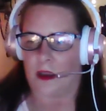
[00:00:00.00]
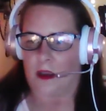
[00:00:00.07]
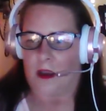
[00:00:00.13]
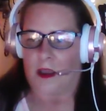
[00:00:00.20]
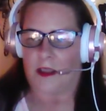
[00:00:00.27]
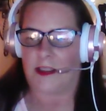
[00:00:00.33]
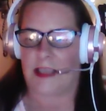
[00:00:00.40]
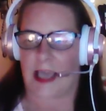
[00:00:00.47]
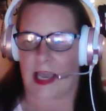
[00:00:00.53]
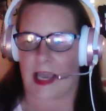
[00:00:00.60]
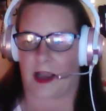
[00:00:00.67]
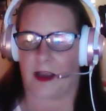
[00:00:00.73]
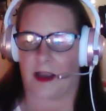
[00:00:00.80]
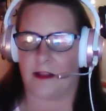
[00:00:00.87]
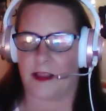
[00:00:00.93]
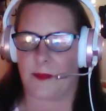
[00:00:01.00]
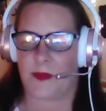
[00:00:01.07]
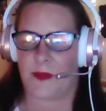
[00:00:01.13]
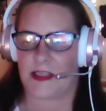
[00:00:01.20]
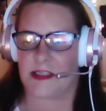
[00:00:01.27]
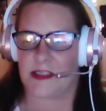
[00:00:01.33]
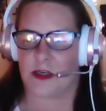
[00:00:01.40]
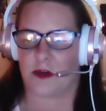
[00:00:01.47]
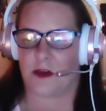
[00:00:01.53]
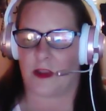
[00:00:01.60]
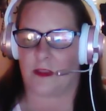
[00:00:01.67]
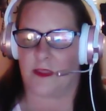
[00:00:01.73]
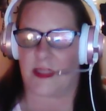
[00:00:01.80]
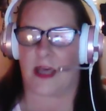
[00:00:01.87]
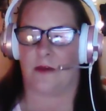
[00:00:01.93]
Yeah, Leaping Lizard,
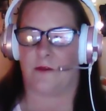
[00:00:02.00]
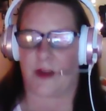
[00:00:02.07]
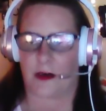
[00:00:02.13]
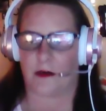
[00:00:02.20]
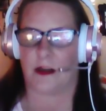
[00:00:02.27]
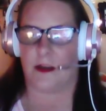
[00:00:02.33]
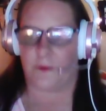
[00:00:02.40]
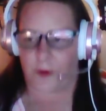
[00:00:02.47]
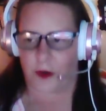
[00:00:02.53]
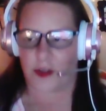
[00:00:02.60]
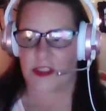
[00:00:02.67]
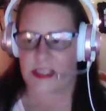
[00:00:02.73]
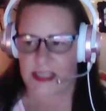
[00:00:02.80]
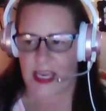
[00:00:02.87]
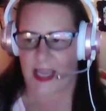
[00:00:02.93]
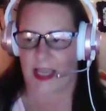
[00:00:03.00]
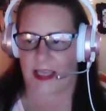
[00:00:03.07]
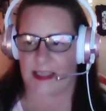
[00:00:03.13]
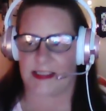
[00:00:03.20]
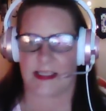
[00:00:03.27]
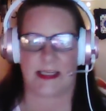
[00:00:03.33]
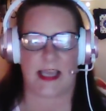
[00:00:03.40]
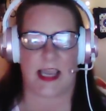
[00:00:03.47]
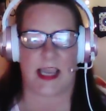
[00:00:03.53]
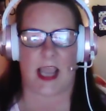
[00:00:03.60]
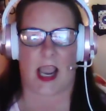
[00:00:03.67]
the very first day is the day